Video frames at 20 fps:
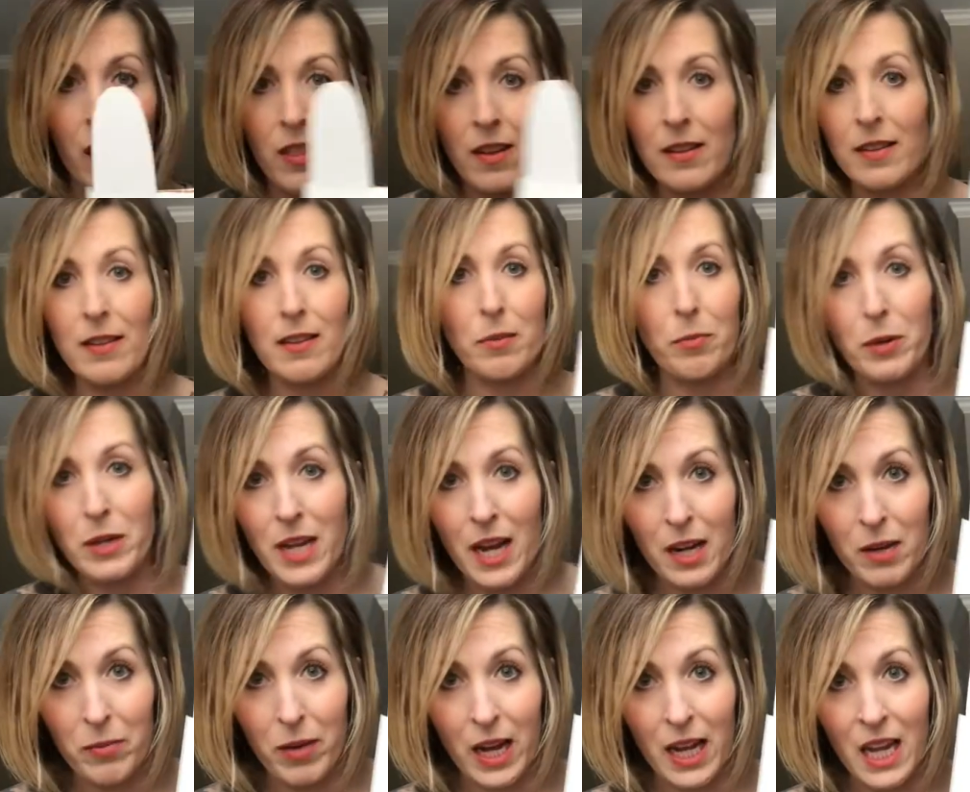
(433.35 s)
This is a
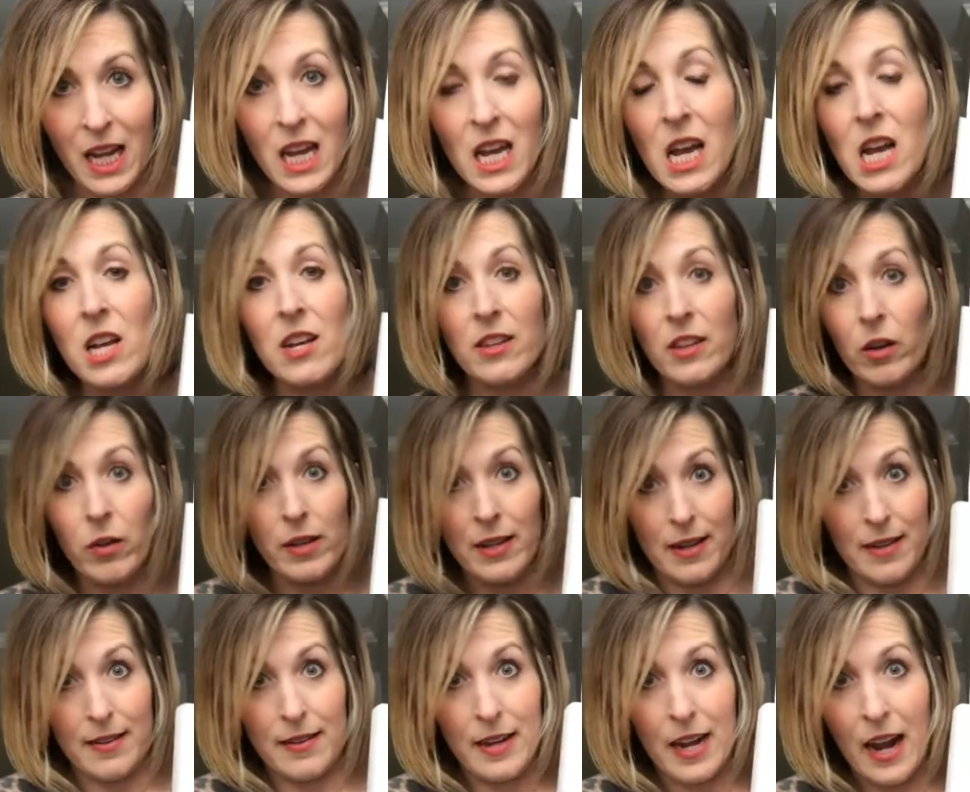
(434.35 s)
pretend bunny, so it
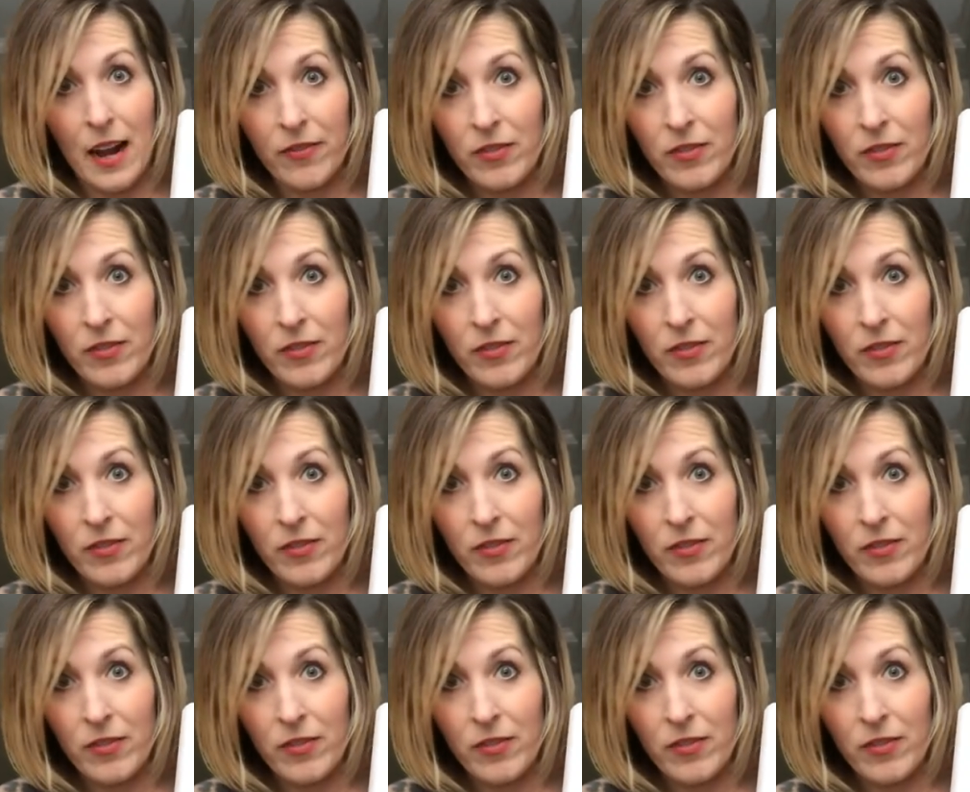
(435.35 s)
doesn't have